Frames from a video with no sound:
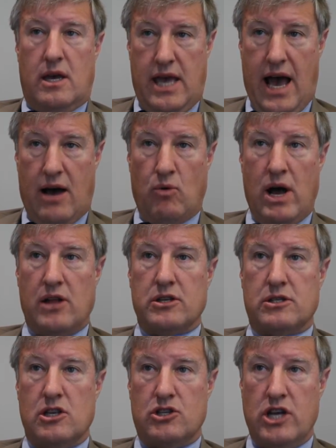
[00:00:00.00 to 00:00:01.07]
Yeah, well,
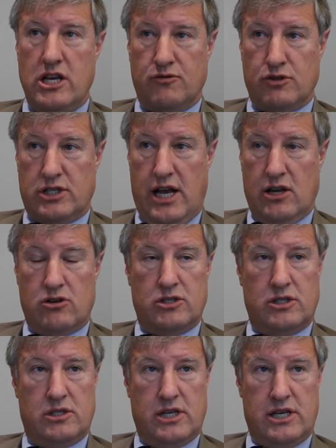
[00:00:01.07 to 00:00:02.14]
the change for sellers
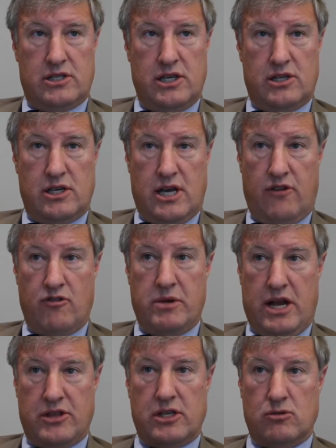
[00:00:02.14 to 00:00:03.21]
is that the government,
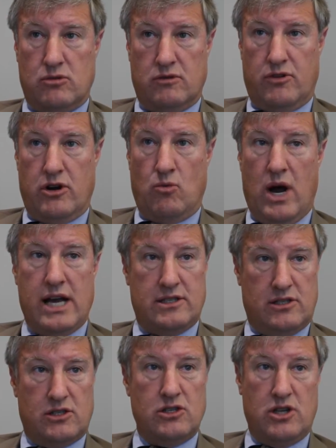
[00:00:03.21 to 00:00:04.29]
I think this was a very wise
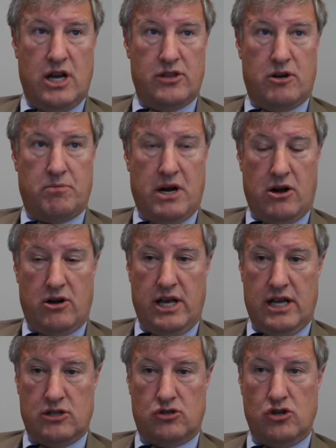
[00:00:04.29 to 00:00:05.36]
decision on their part,
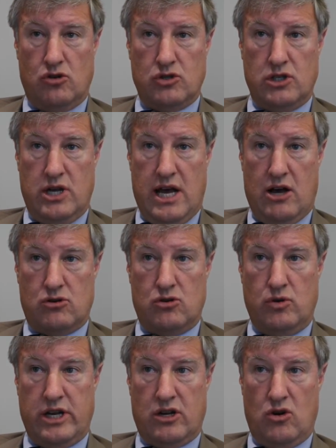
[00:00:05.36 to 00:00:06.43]
has chosen now
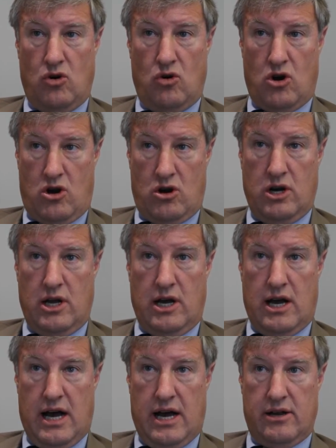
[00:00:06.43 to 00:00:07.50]
to ignore
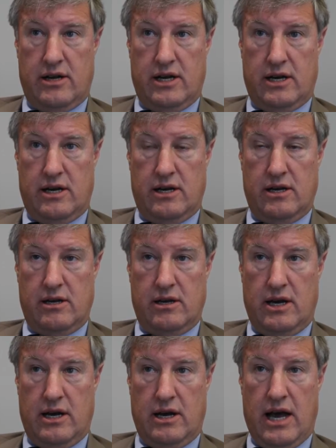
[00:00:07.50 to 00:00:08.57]
on
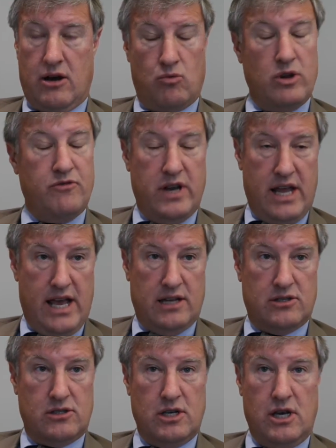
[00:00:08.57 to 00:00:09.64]
a
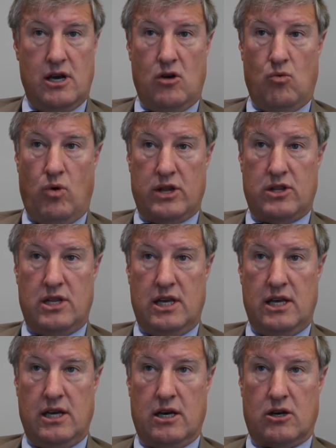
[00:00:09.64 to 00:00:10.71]
refinance what
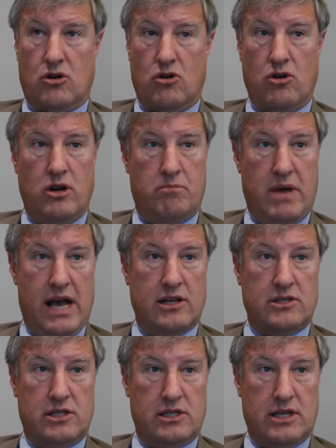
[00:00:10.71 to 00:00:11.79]
the current
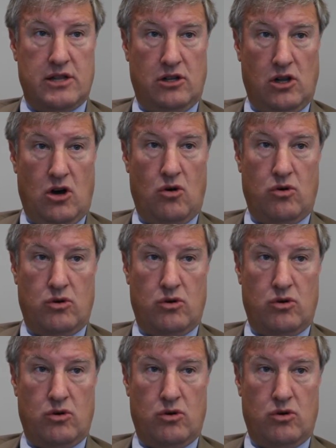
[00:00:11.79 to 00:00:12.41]
balance is on the loan